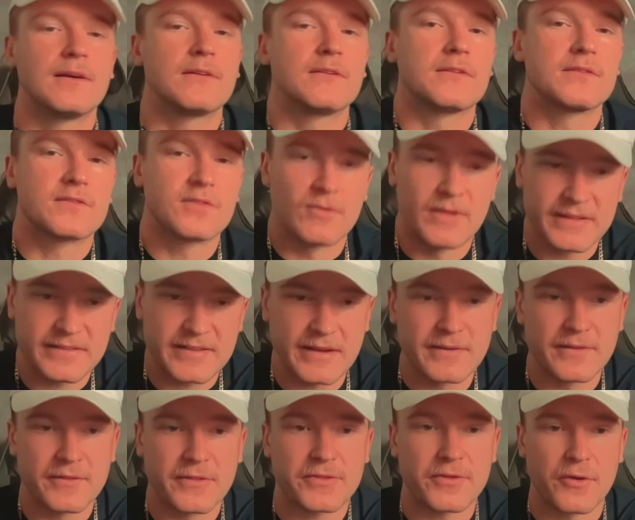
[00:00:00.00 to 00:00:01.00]
So let's head
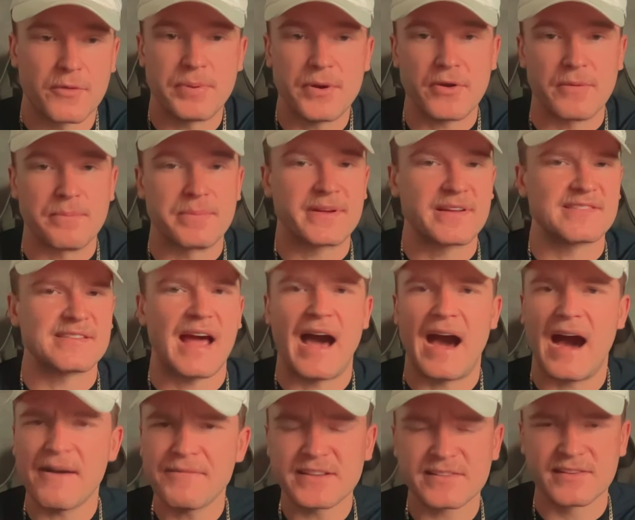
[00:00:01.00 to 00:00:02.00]
to the third period because
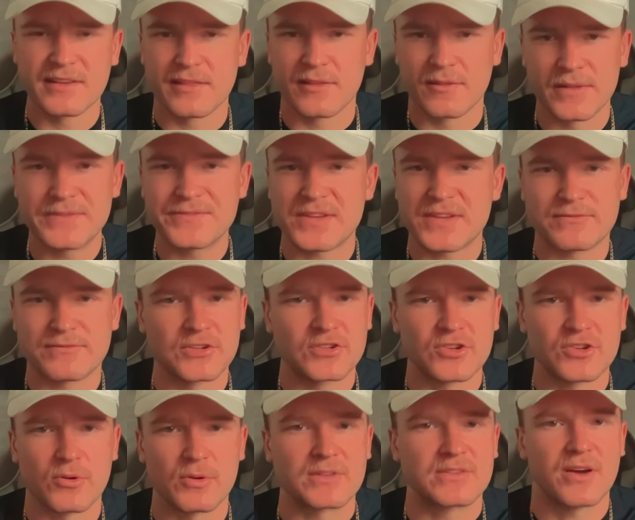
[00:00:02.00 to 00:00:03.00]
obviously the Leafs have to
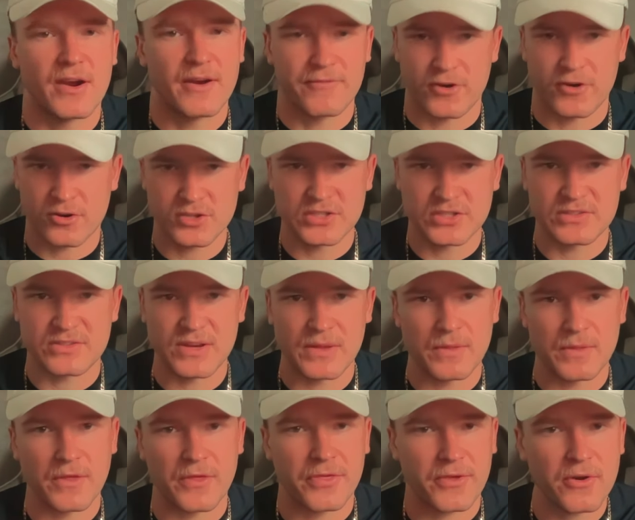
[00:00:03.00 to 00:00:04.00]
show a ton of urgency in
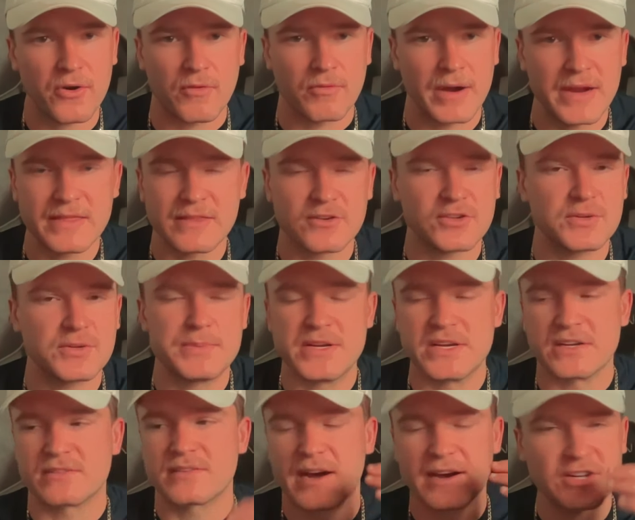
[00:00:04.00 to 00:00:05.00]
the third, right? There should be
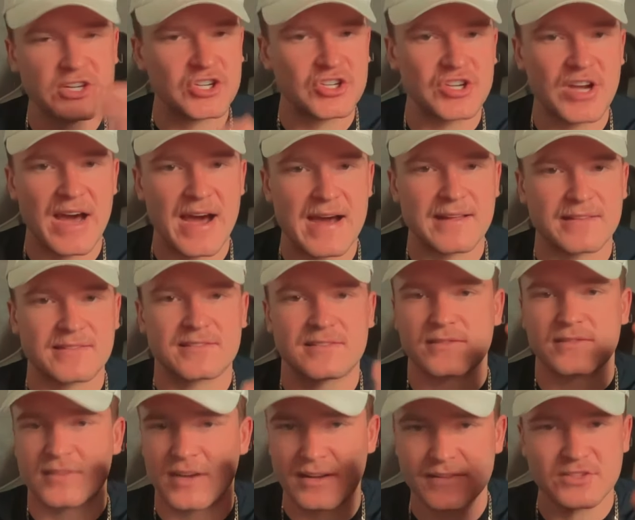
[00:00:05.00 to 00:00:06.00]
a ton of shots,
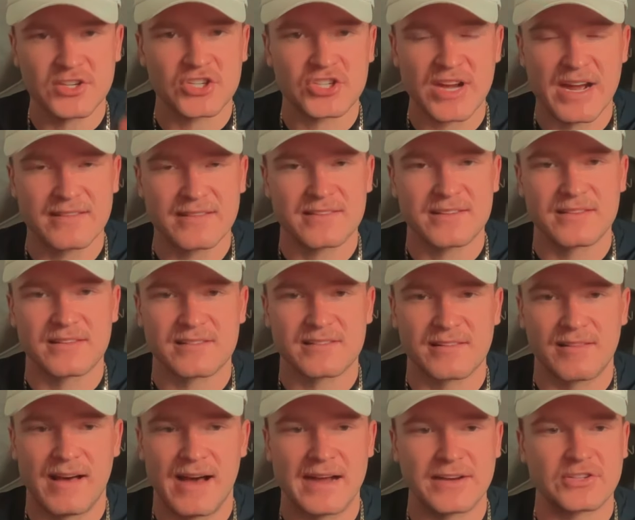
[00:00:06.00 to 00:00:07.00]
tons of shots in the
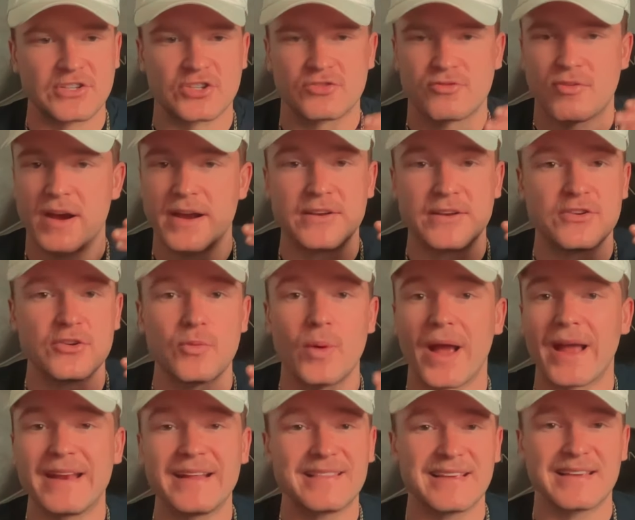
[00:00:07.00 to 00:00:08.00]
slot, just trying to do
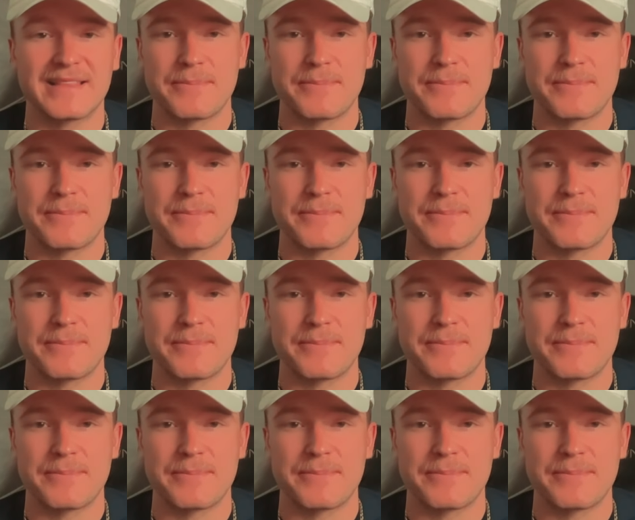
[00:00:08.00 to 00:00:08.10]
anything they